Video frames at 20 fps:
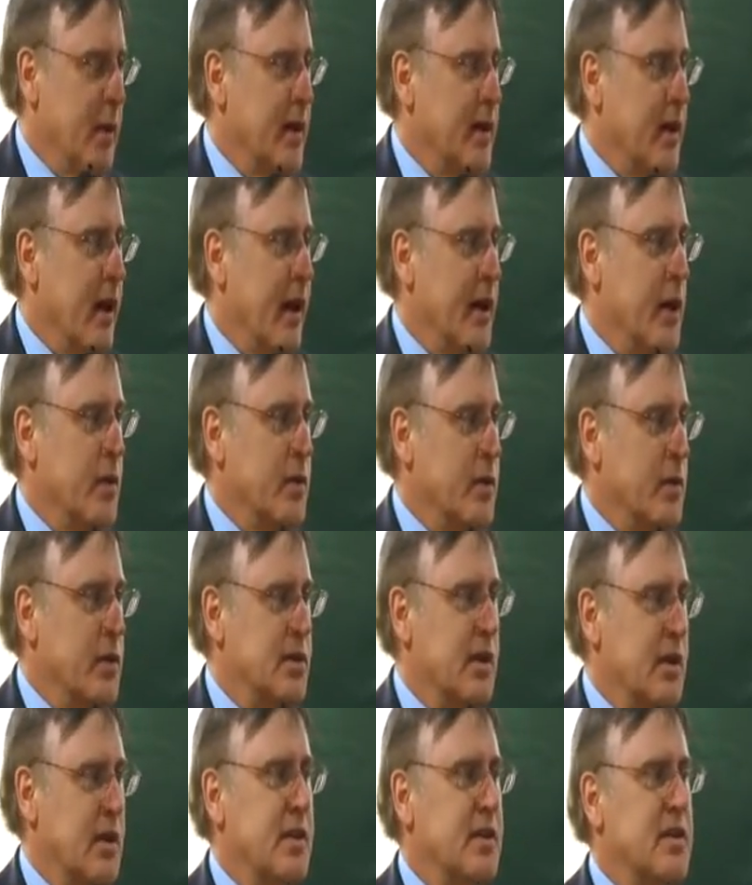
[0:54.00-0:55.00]
but I
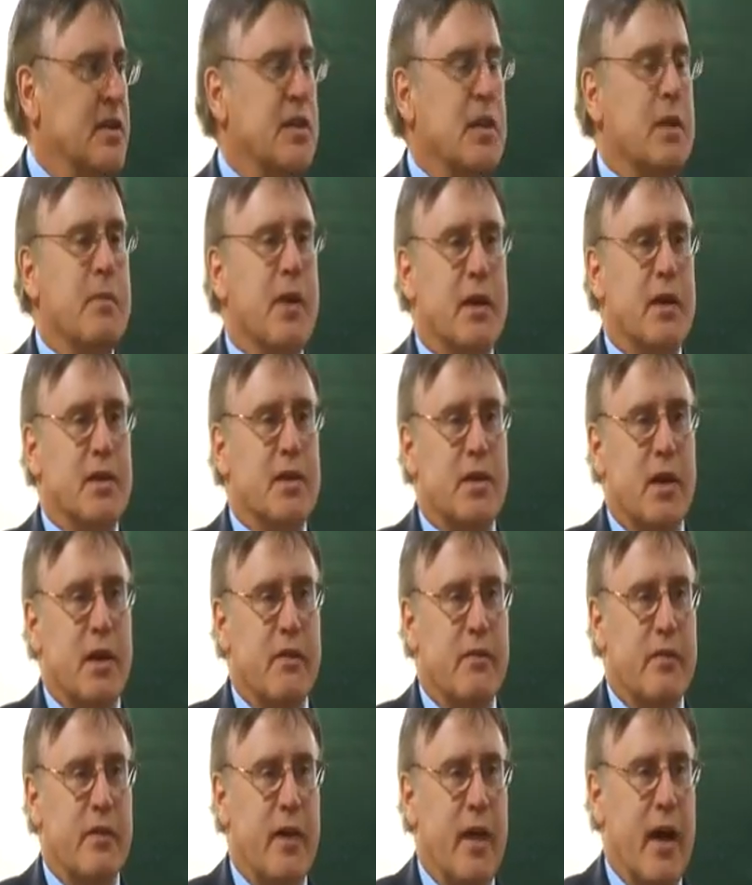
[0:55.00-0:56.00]
always like to see
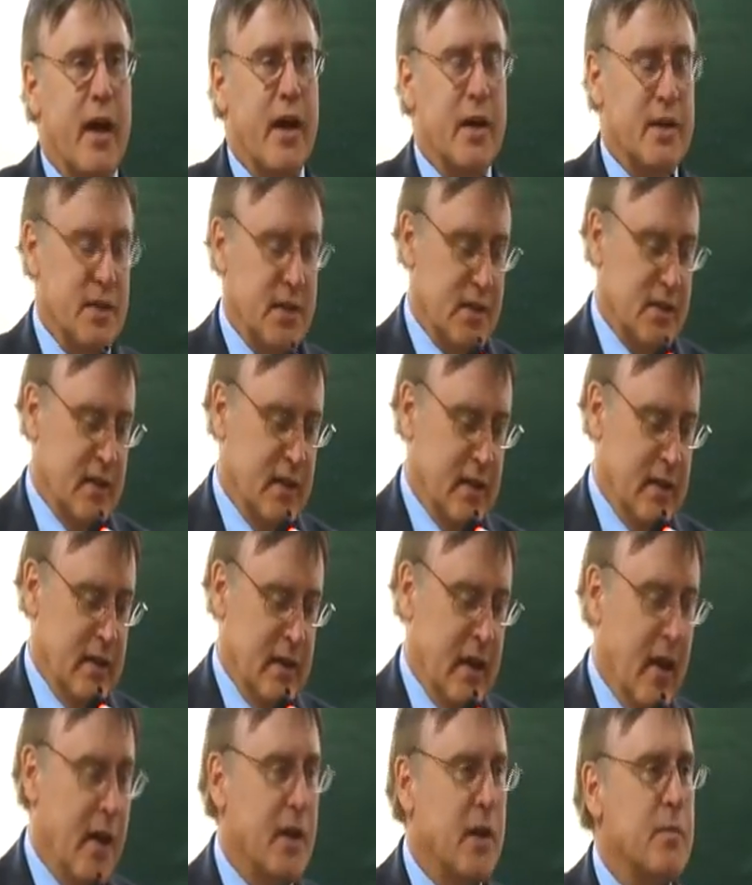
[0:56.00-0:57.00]
myself as
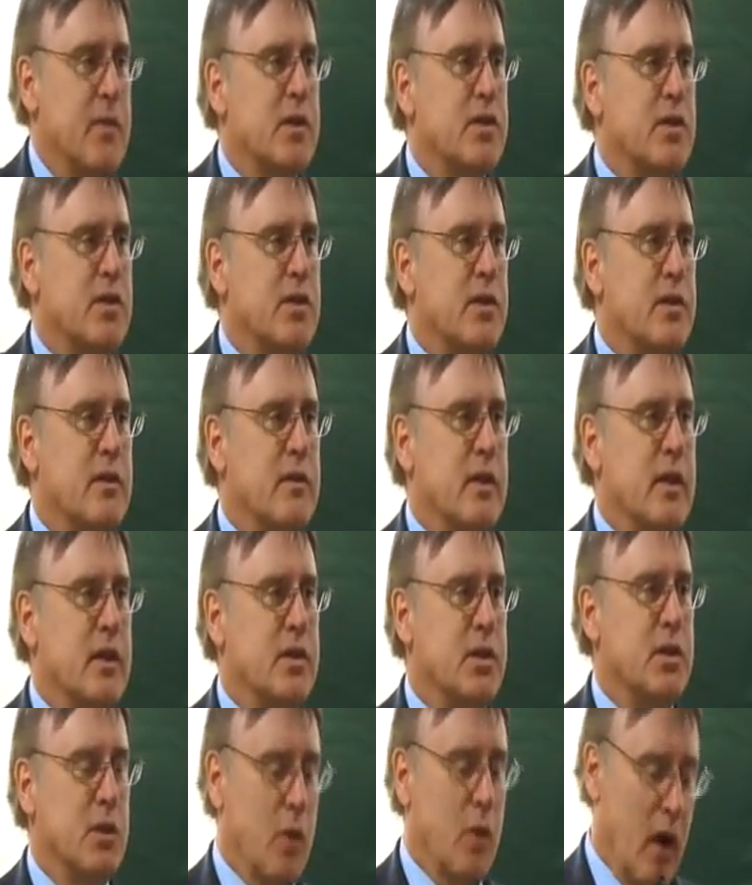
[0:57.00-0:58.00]
High Commissioner
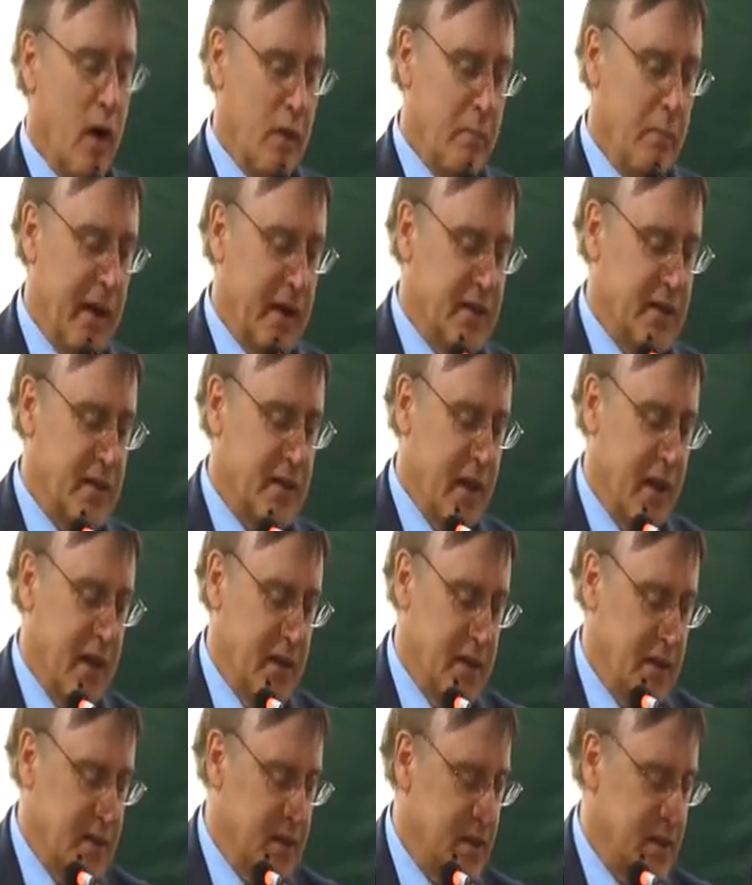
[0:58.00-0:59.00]
to all
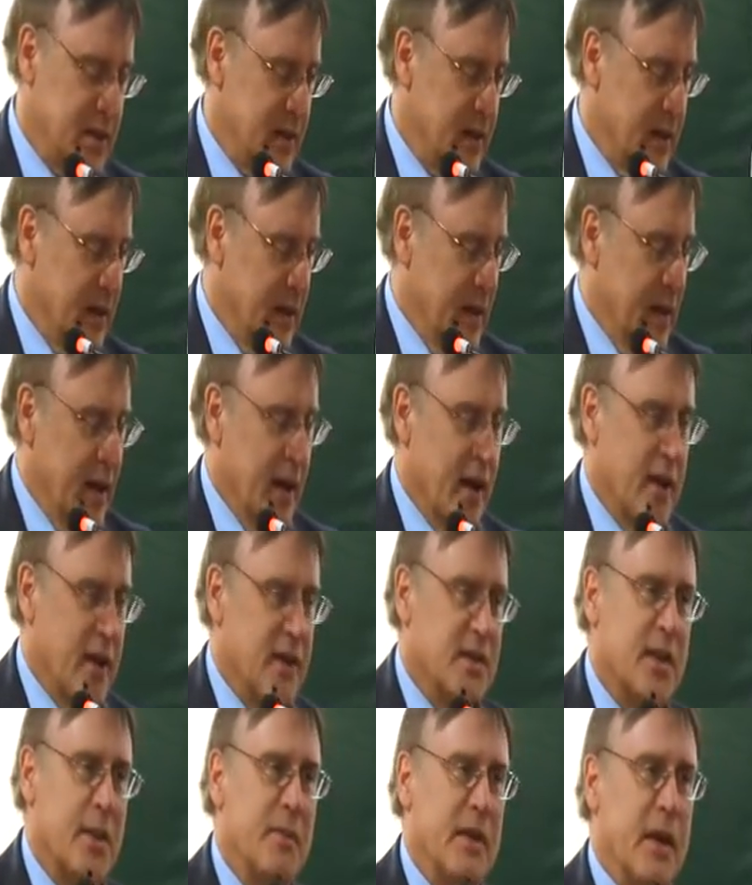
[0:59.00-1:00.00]
Pakistanis.
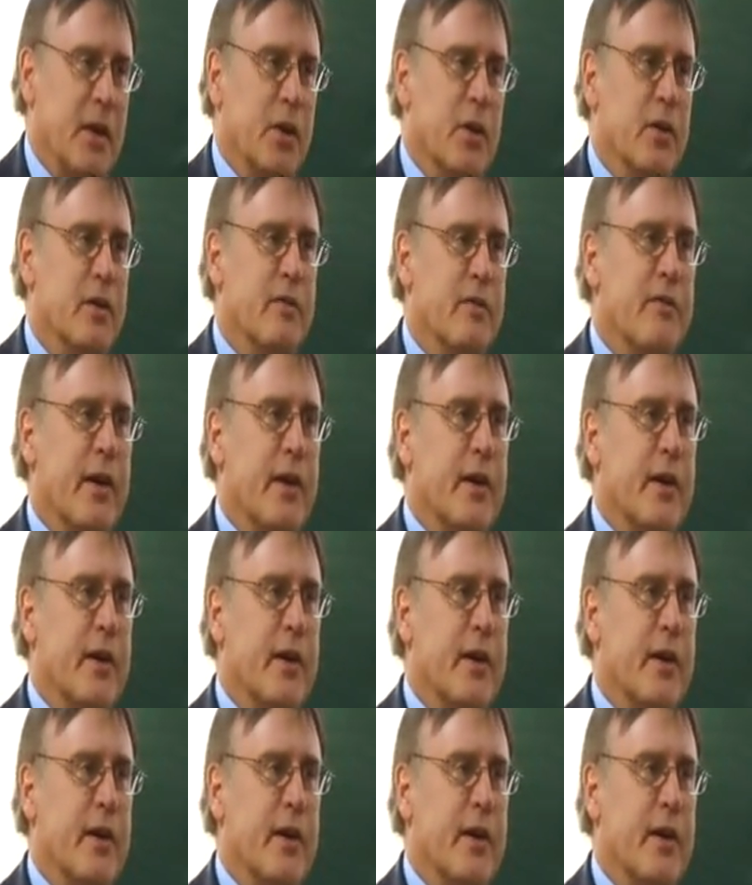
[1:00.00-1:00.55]
Something I learned